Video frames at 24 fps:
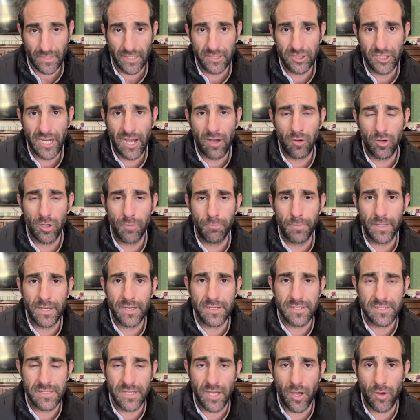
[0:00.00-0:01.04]
Cheltenham
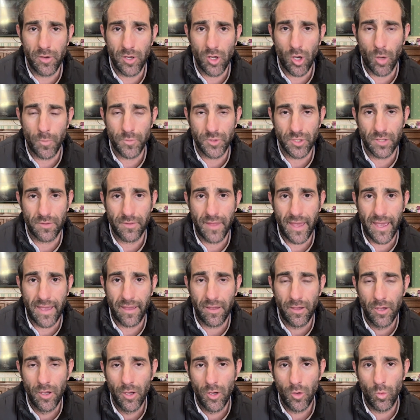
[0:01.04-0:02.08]
because the only option there
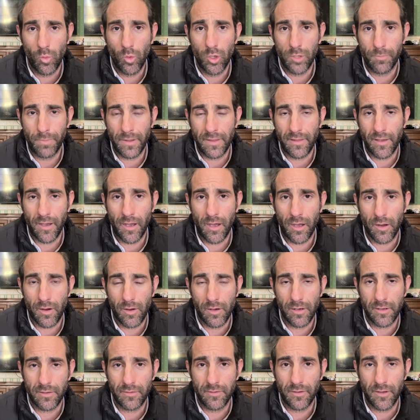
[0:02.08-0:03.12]
would be the
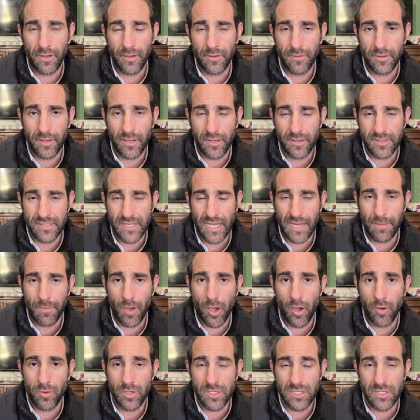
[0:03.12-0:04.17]
Arkle, and the same
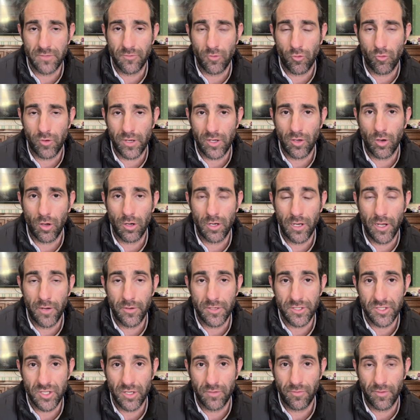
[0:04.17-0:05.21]
owners have already got load
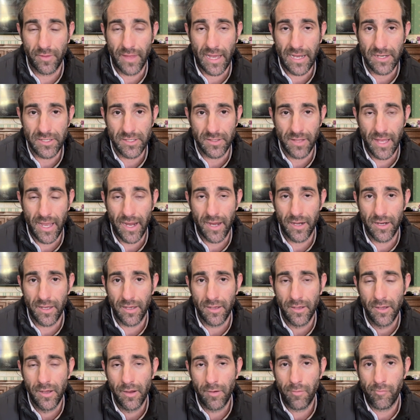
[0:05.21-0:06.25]
of stud for that, so they're going to
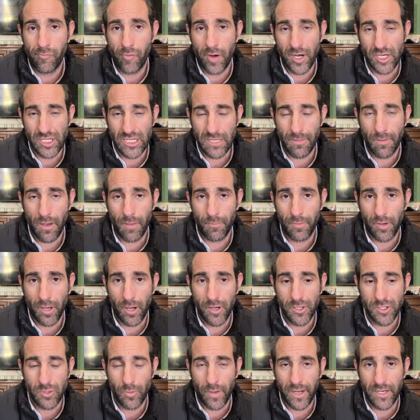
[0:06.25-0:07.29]
freshen him up,
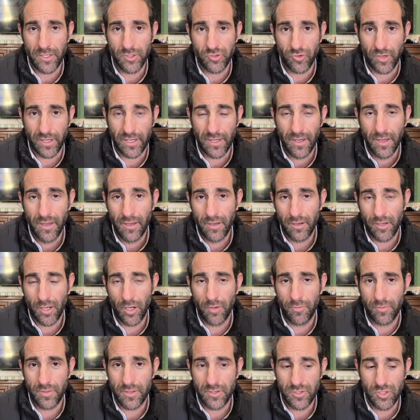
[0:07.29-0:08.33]
go to Aintree, go
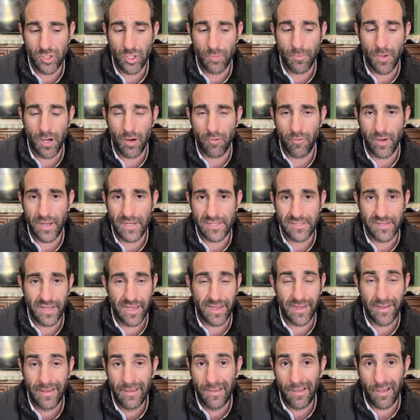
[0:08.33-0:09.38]
for the 2-mile race
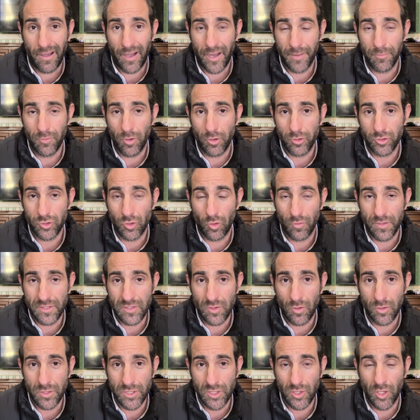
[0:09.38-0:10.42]
there. I'm not sure this
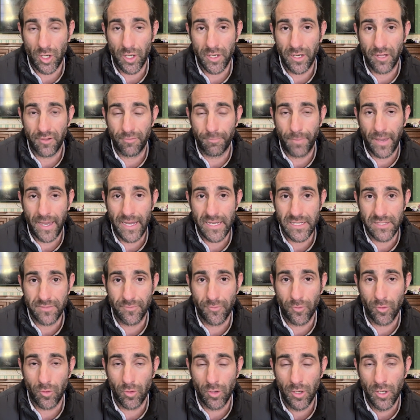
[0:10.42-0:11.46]
horse has got enough pace
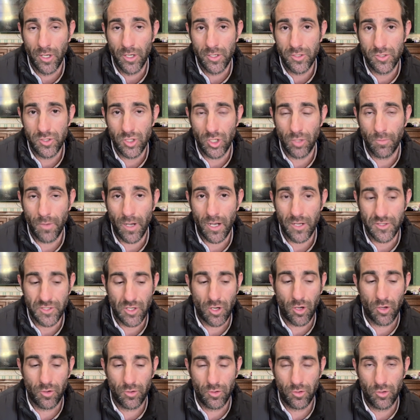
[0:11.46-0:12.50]
for 2 miles
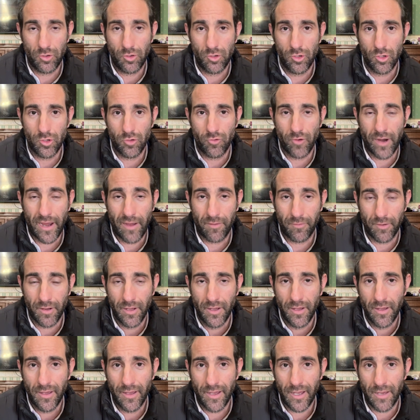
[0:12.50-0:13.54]
on good ground.
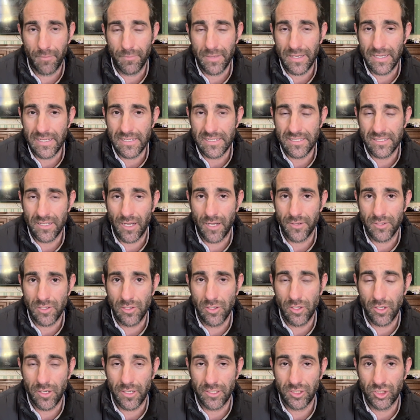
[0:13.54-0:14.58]
He's starting to
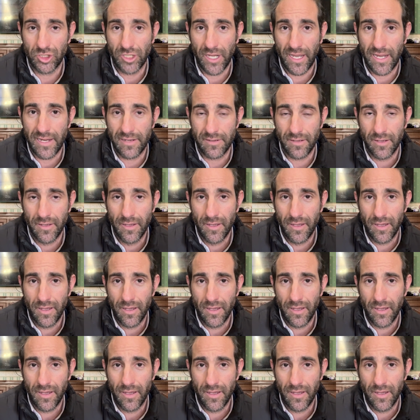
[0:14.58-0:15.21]
look a shade